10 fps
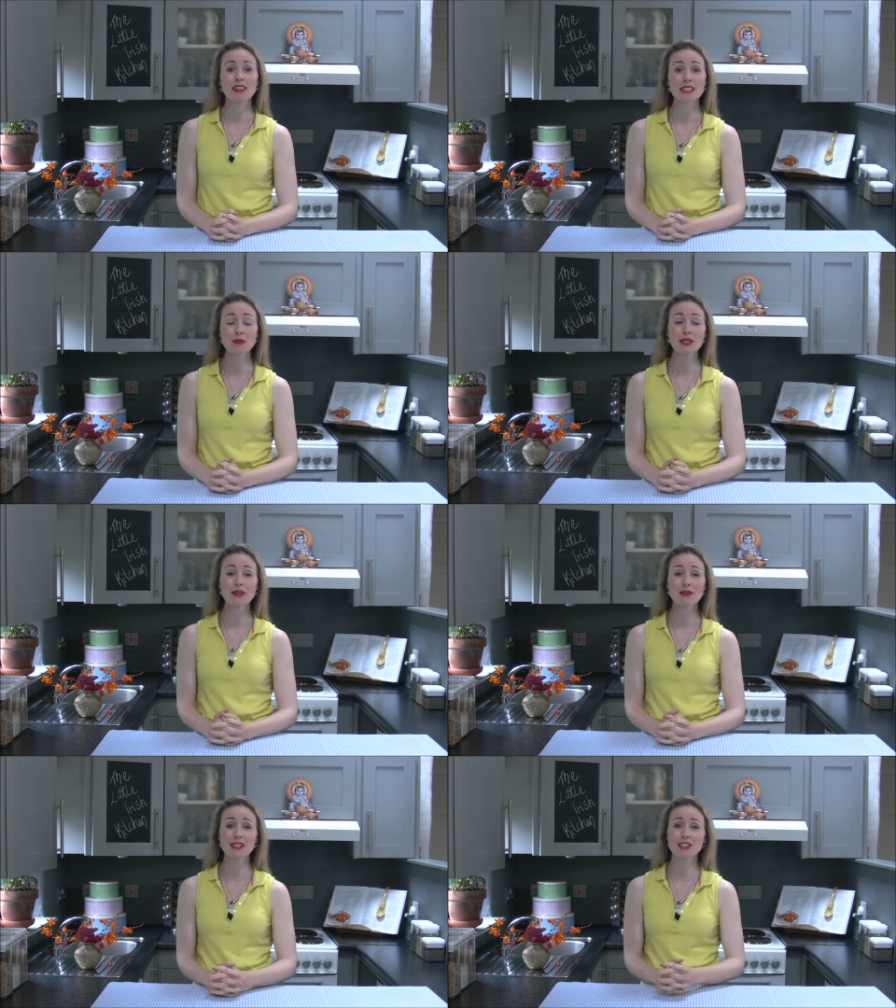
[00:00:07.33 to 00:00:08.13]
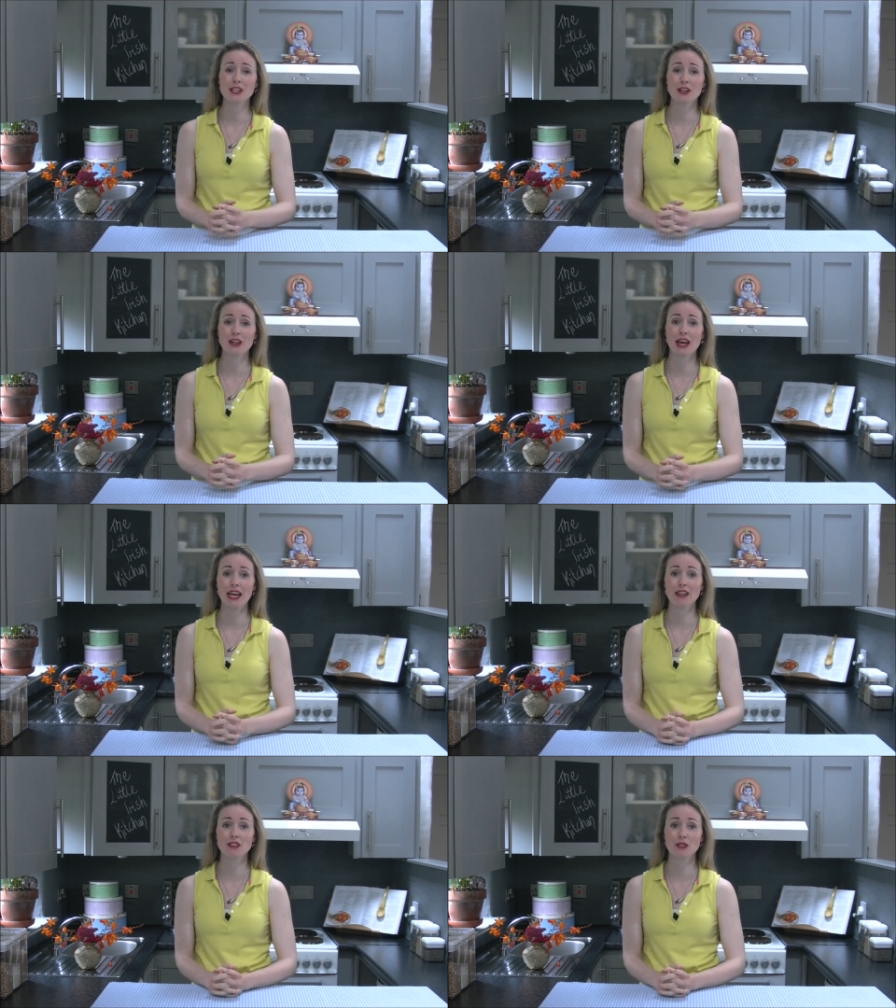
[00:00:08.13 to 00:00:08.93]
This week I'm going to show you
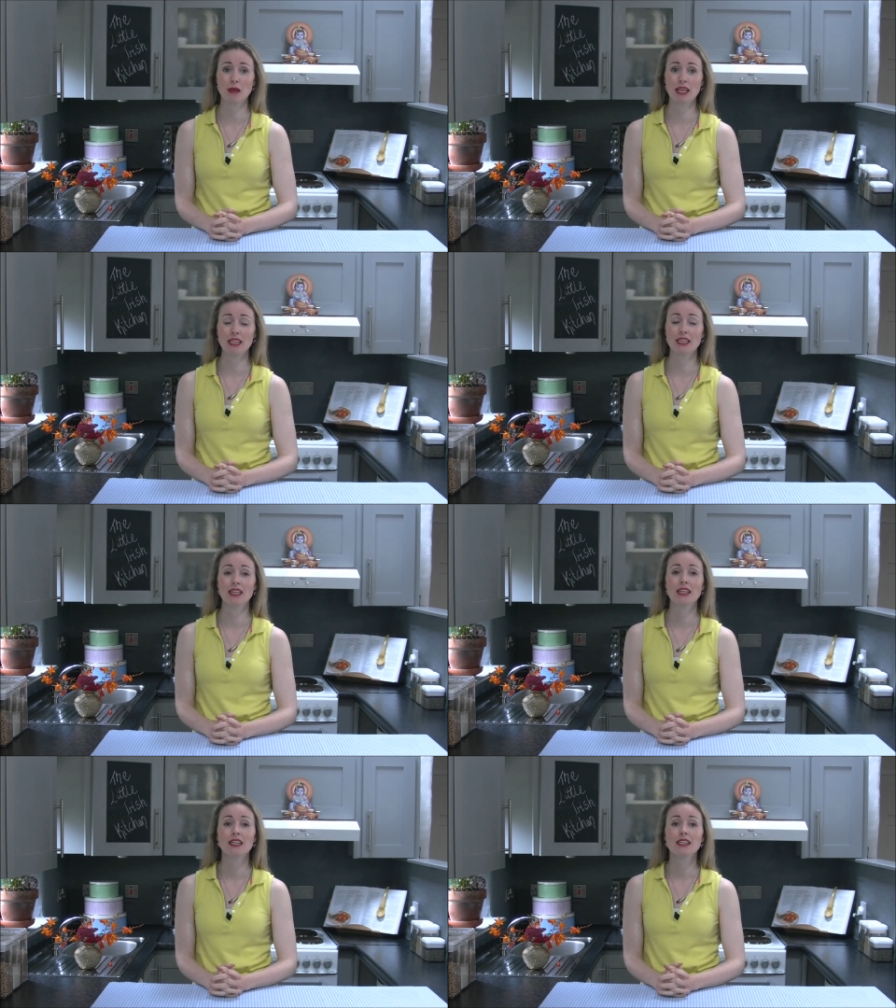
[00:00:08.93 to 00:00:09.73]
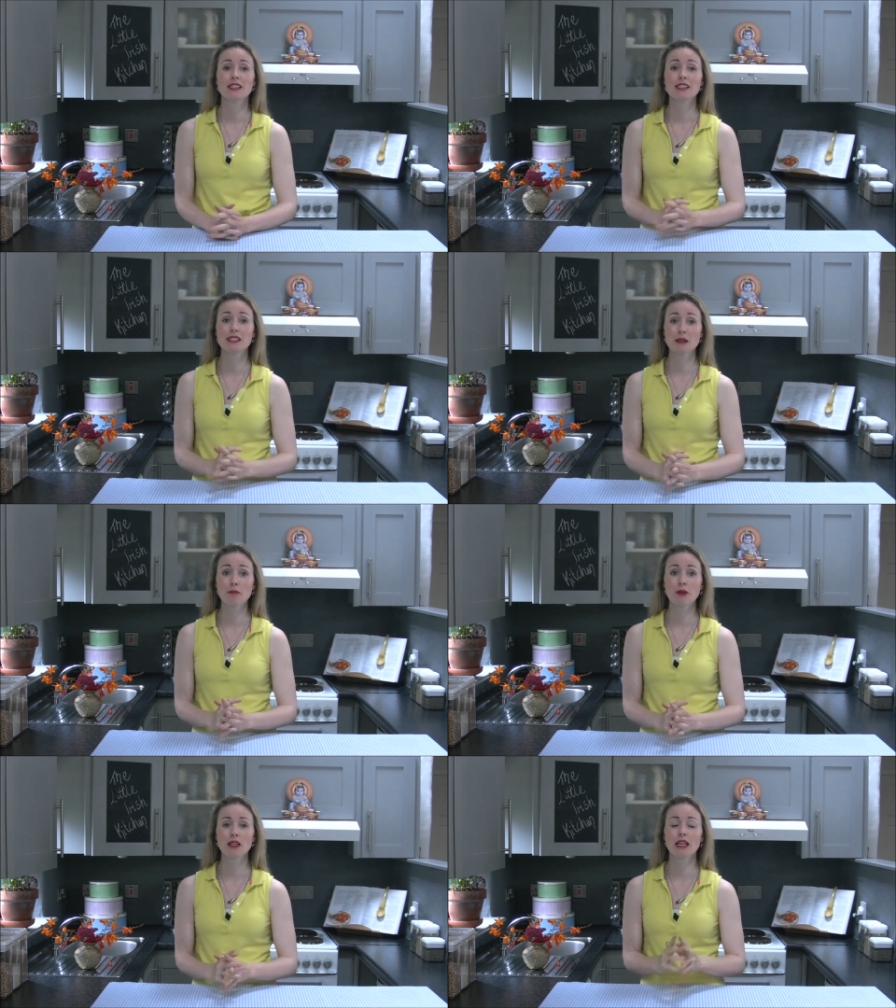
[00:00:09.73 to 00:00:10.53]
how to make
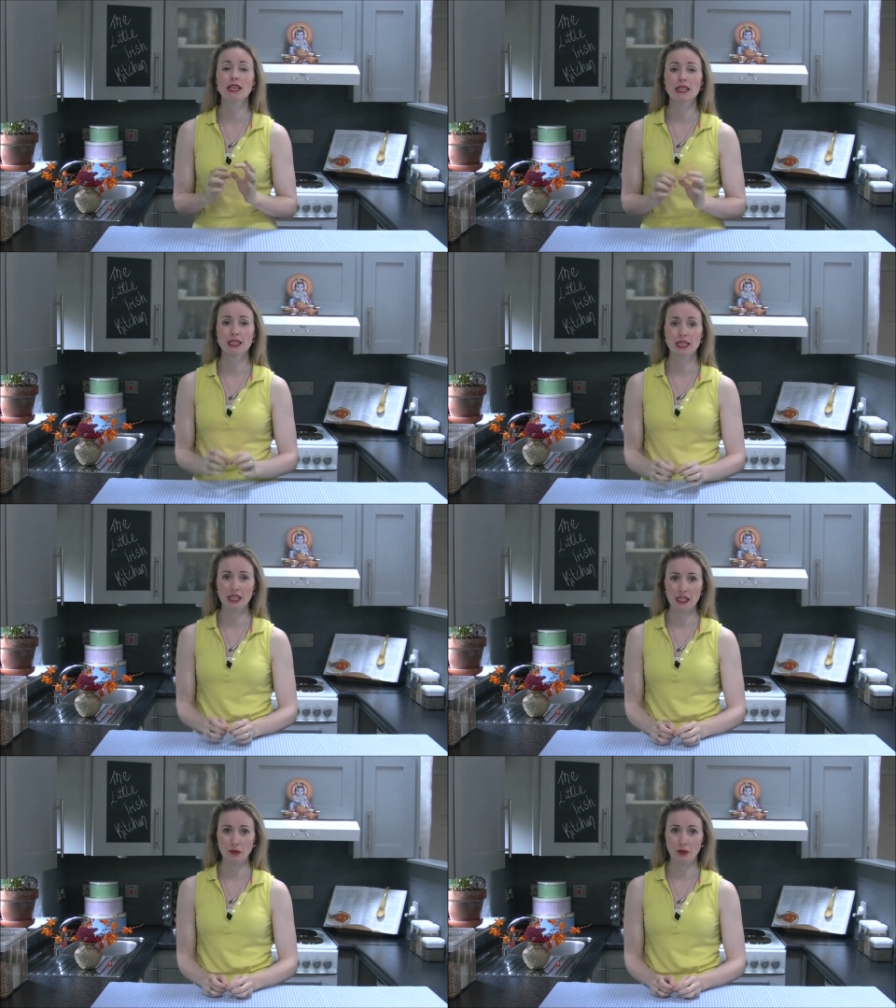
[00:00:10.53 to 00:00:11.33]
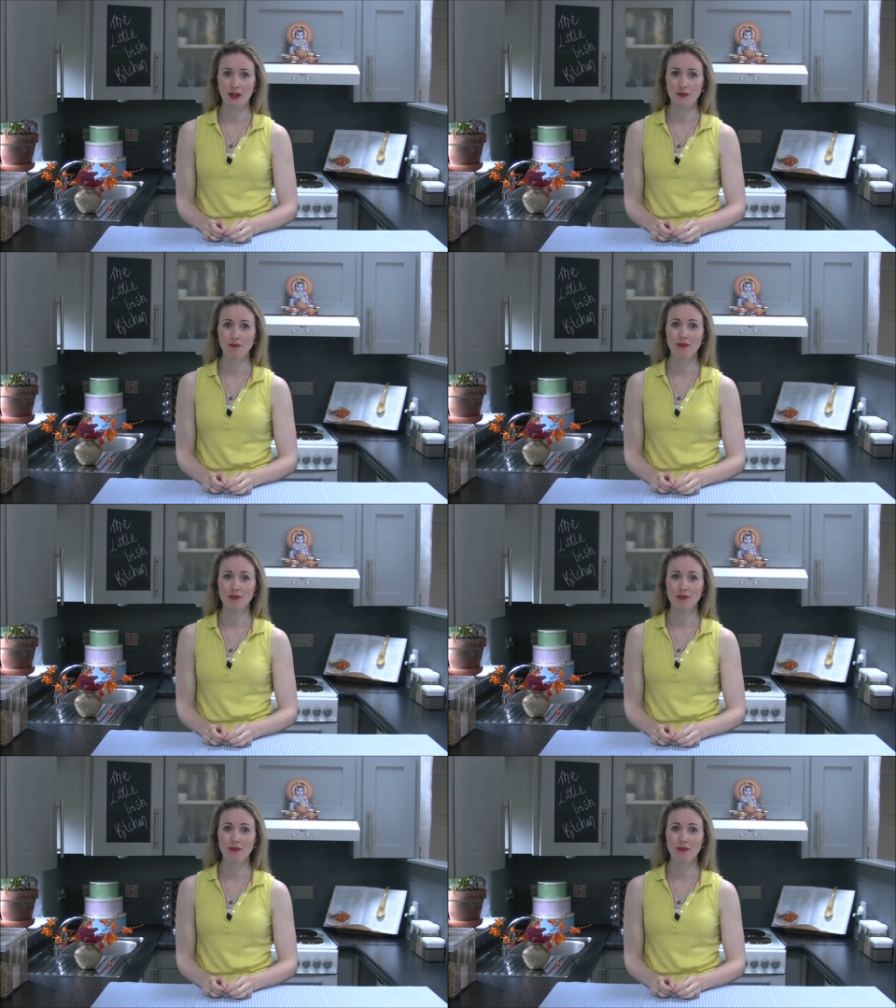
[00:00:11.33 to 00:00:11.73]
simple quinoa.